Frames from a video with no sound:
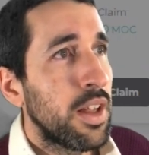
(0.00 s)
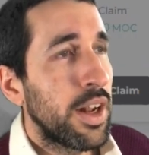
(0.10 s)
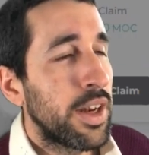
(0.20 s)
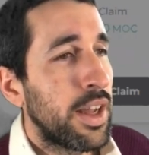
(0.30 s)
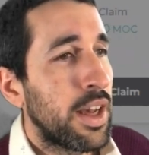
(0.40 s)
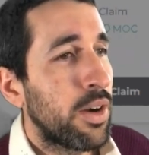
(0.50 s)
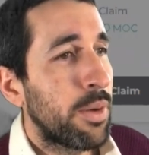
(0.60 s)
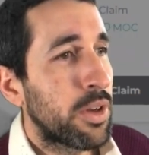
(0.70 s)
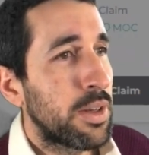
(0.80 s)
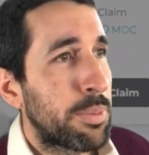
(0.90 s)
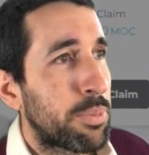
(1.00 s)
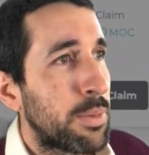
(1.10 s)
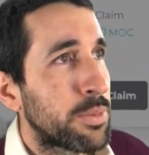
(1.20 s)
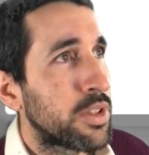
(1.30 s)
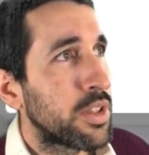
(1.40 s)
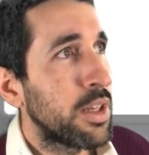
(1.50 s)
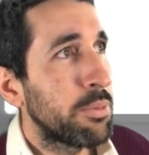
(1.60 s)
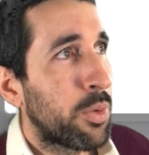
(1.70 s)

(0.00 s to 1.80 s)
And now I'm going to be prompted in my